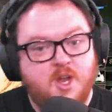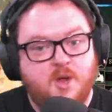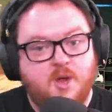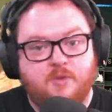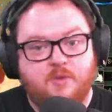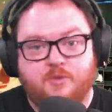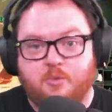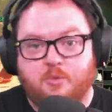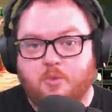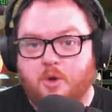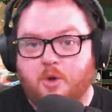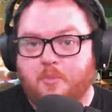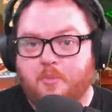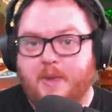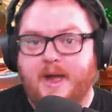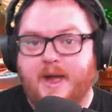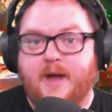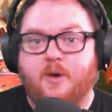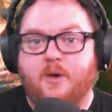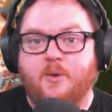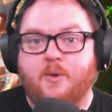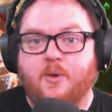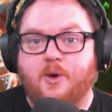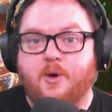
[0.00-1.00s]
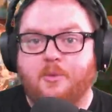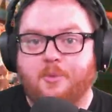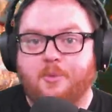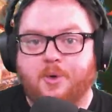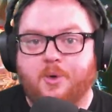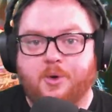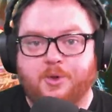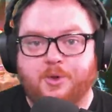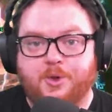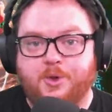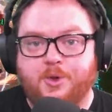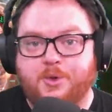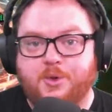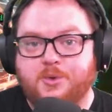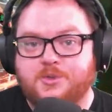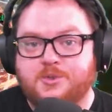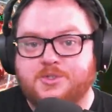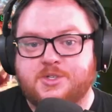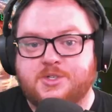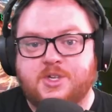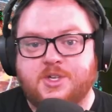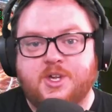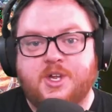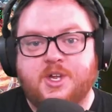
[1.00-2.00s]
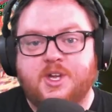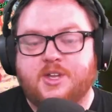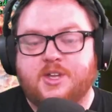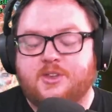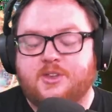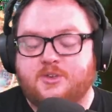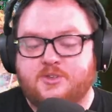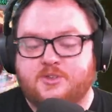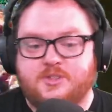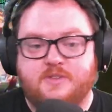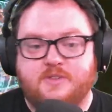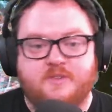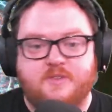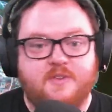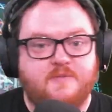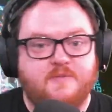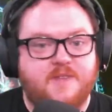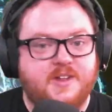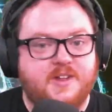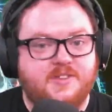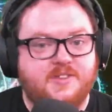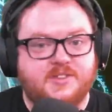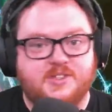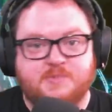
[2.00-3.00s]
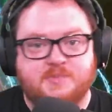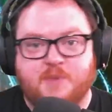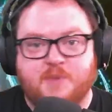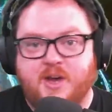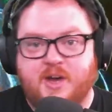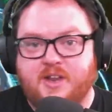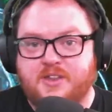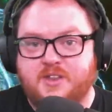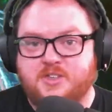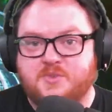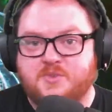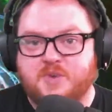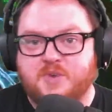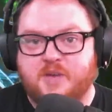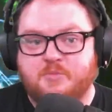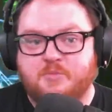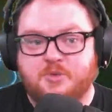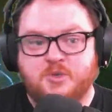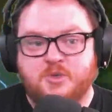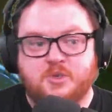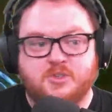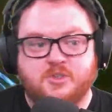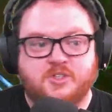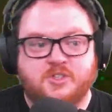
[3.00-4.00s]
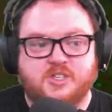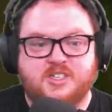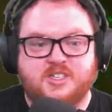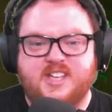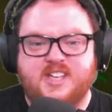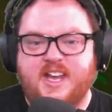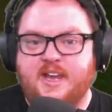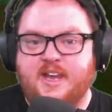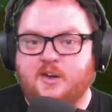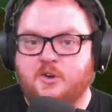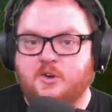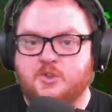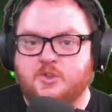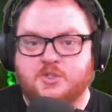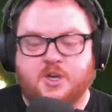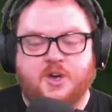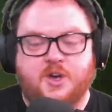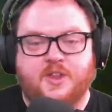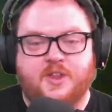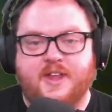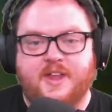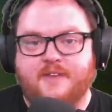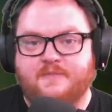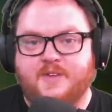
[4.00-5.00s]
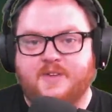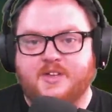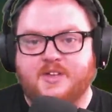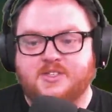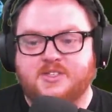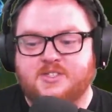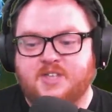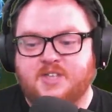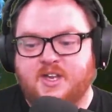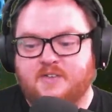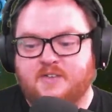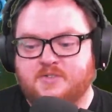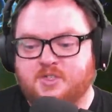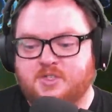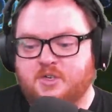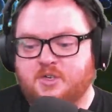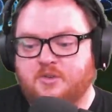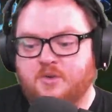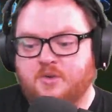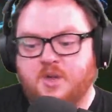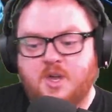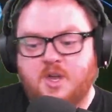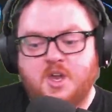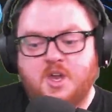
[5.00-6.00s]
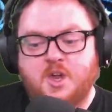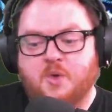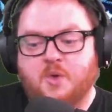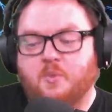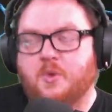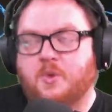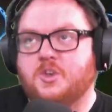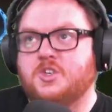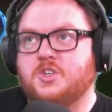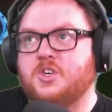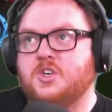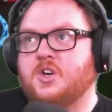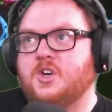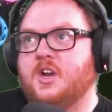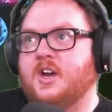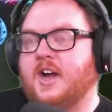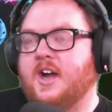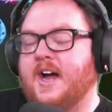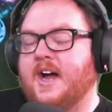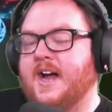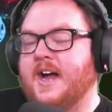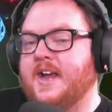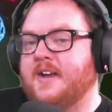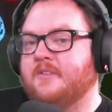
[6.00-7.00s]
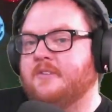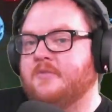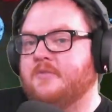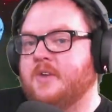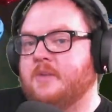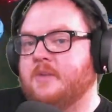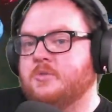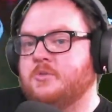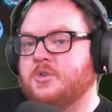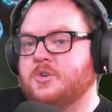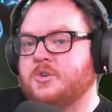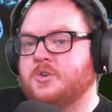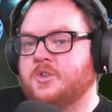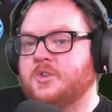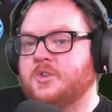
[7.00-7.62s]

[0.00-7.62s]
more power, more loot. There's different events that spawn on these Ruptures, containers, all that fun stuff. So once you're at a high enough Rupture that